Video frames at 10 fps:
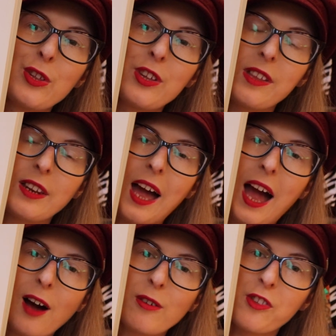She's in a
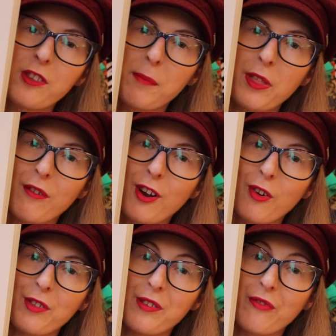house, but there are
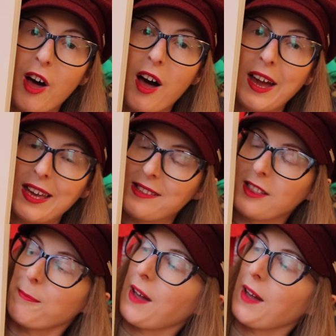lots of eyes in the